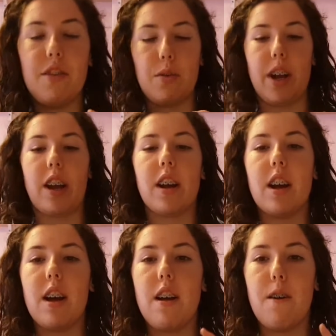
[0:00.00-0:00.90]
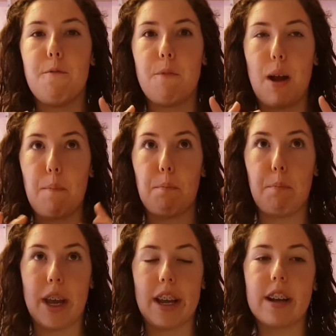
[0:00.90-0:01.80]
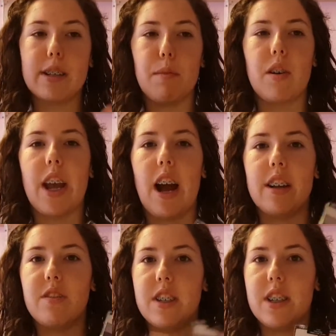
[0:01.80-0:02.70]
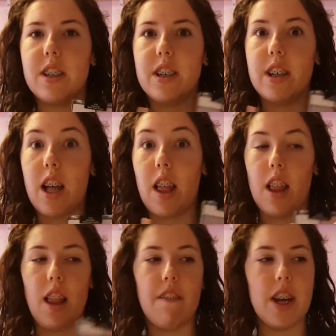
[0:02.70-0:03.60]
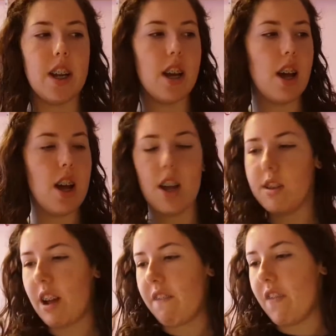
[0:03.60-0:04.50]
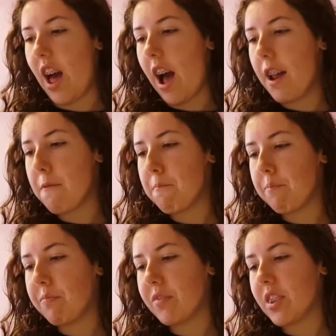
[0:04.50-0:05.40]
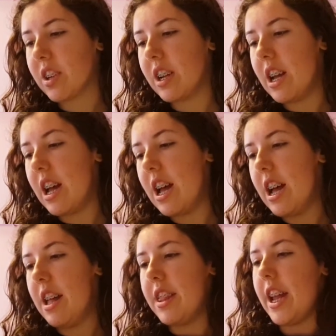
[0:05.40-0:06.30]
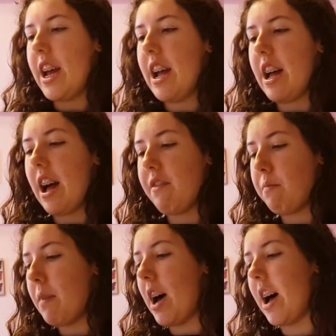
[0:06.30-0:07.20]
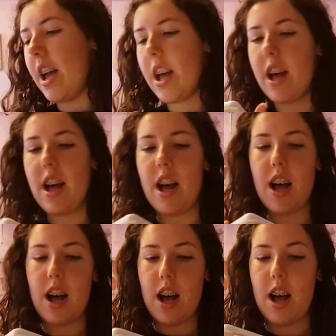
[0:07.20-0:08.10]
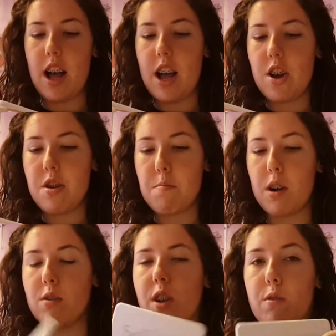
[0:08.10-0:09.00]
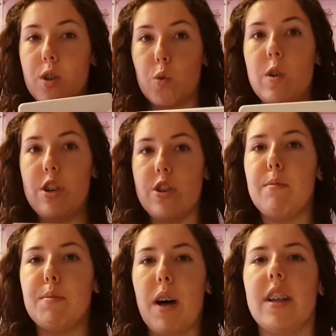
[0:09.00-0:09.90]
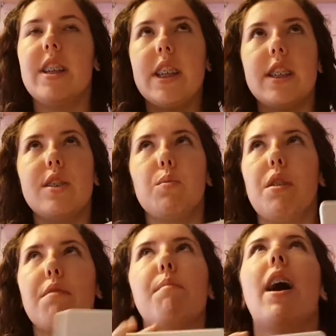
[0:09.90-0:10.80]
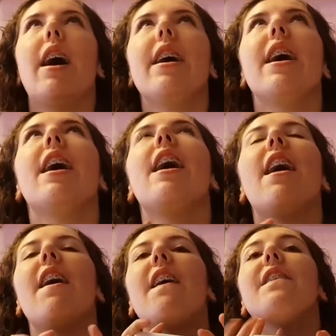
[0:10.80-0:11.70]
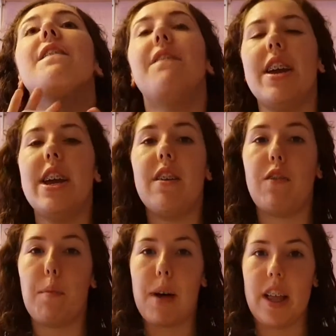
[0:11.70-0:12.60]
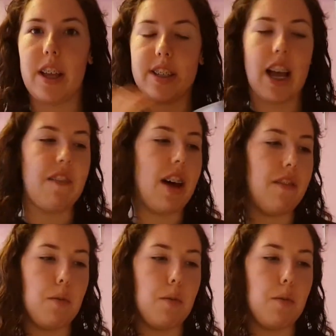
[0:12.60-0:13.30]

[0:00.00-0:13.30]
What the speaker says: doing like pink smoky eyes recently. I love it. So I have that. Then I have my Models Own Sweet Dreams palette. This is one of my favorite palettes I've ever